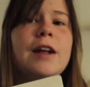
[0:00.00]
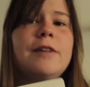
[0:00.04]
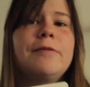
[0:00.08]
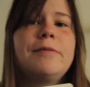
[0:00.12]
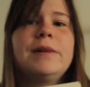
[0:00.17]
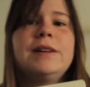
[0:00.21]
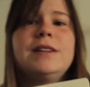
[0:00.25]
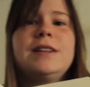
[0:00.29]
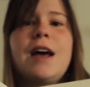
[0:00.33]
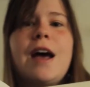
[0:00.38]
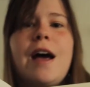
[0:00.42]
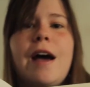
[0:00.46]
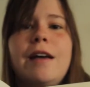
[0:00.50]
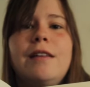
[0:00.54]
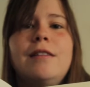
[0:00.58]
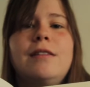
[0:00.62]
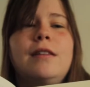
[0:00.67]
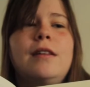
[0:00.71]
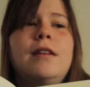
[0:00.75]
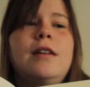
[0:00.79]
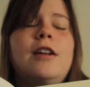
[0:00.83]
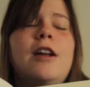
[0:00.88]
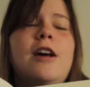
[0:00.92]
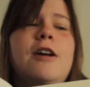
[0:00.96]
I've been to
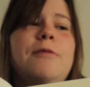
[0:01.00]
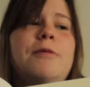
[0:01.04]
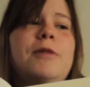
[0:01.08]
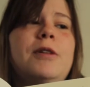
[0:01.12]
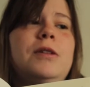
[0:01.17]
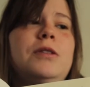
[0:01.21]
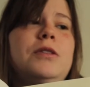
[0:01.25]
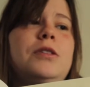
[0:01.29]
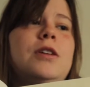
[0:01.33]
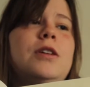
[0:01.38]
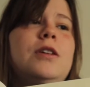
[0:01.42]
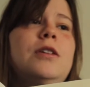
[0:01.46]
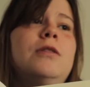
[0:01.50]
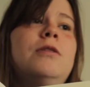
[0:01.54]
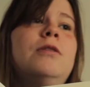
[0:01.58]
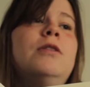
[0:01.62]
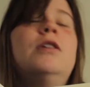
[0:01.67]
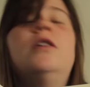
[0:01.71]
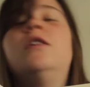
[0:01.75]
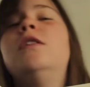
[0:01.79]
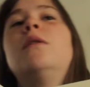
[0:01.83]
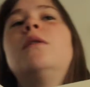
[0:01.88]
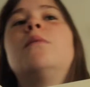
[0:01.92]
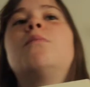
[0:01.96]
Iceland, I've been to
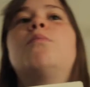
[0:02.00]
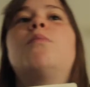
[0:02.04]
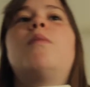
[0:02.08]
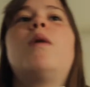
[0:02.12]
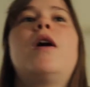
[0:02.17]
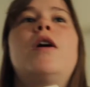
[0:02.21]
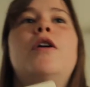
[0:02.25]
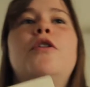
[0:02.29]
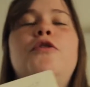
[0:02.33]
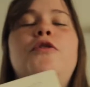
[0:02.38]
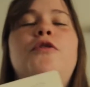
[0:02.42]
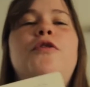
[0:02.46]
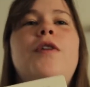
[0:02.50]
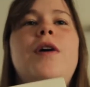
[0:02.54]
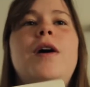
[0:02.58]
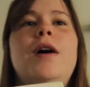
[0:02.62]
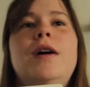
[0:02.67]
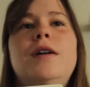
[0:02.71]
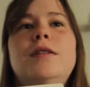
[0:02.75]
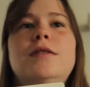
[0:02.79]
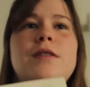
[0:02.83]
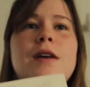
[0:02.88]
Marfa,